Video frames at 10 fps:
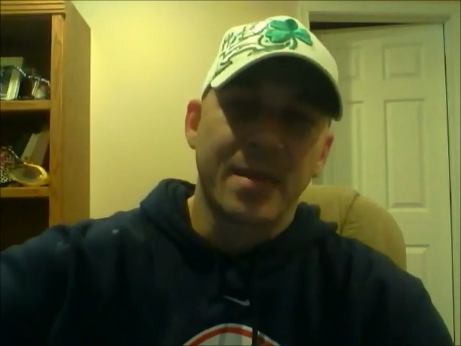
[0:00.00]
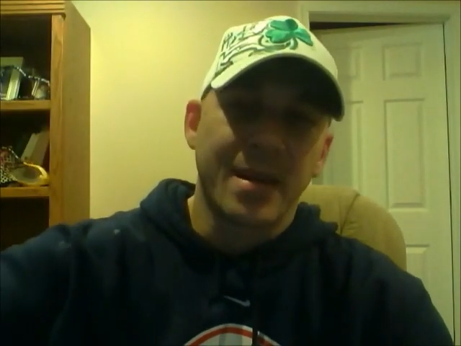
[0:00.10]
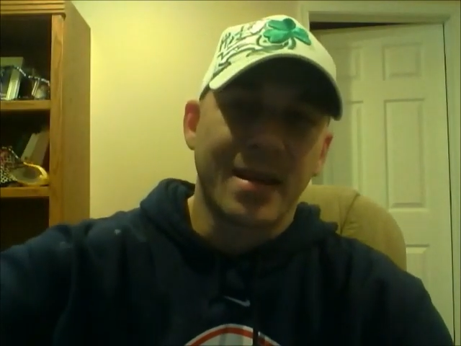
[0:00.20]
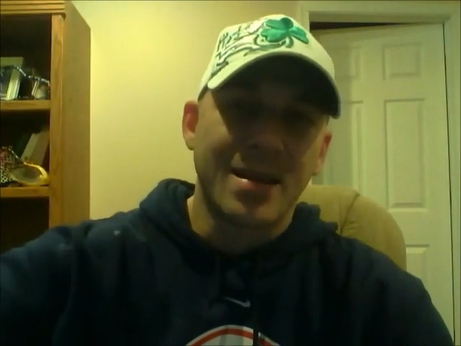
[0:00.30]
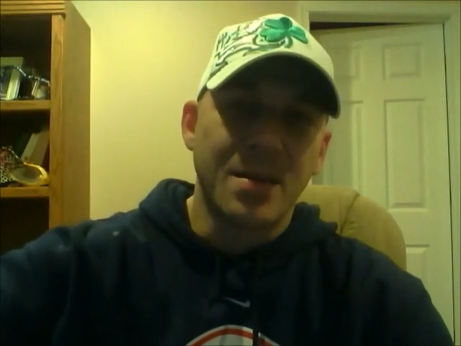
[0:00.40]

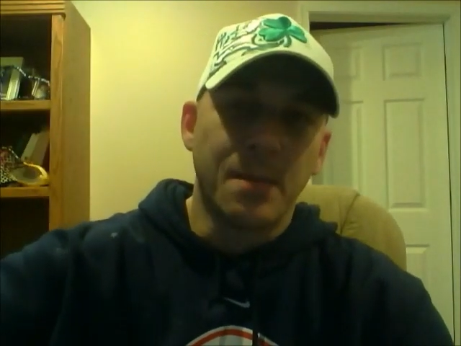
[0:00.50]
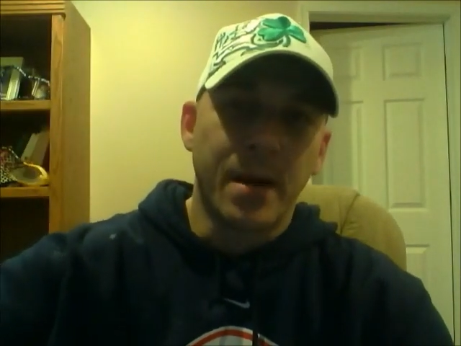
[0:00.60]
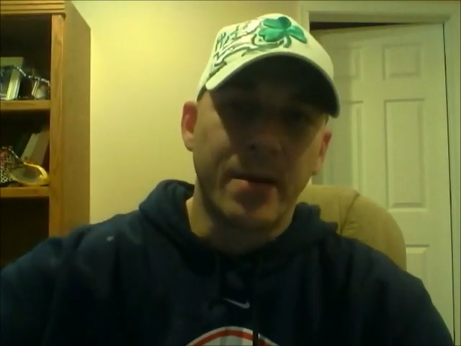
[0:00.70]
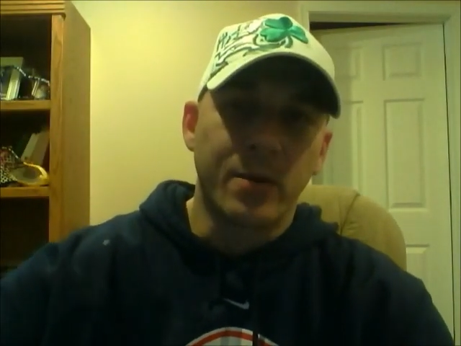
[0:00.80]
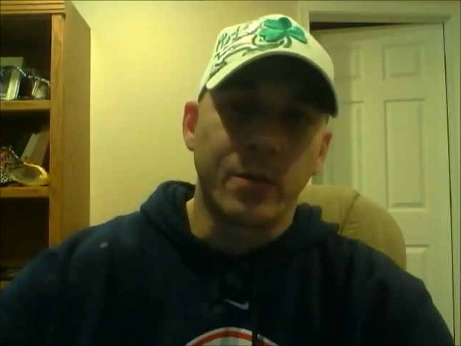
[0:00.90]
like any
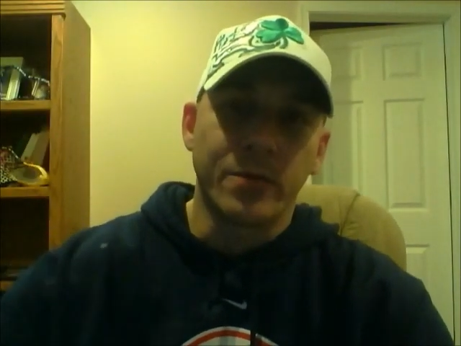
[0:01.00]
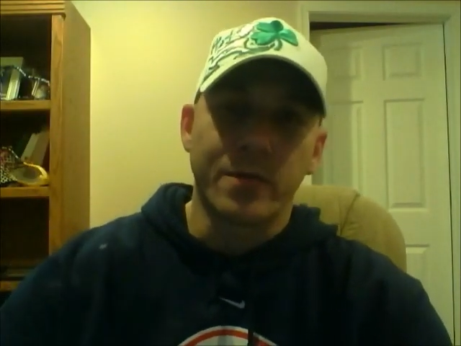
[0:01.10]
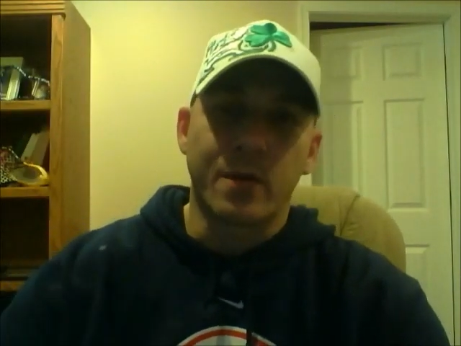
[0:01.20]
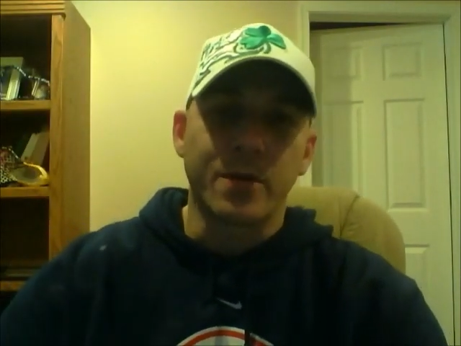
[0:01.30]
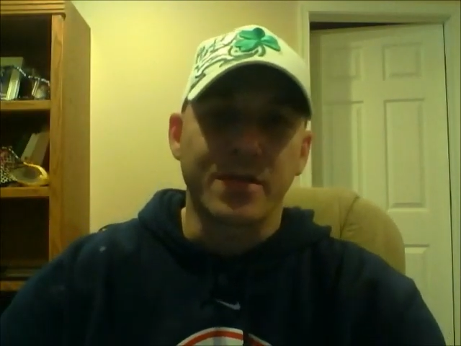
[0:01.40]
Michaels
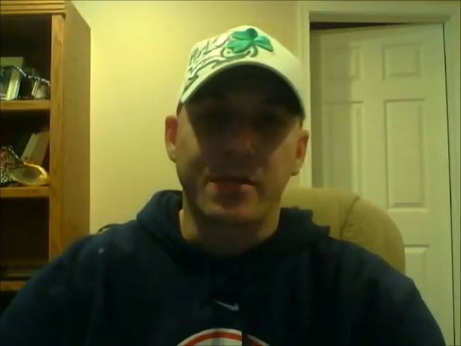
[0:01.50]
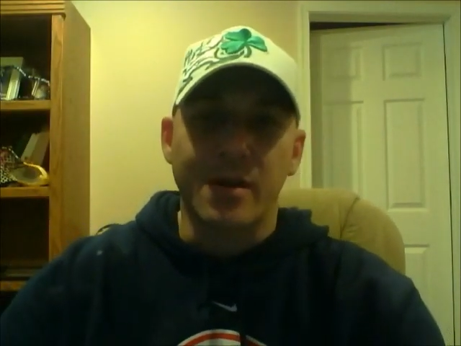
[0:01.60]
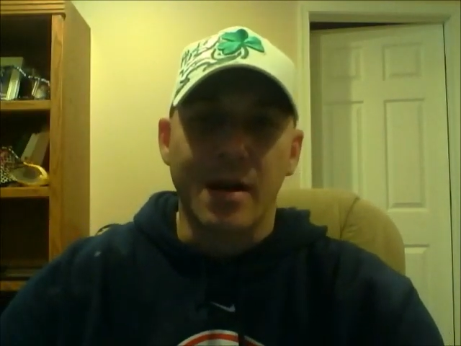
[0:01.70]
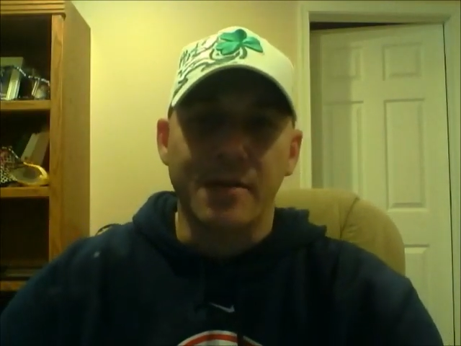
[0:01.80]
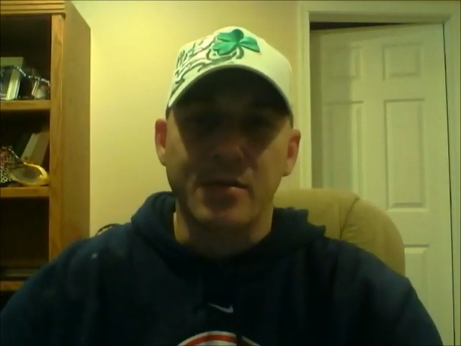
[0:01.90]
or arts and crafts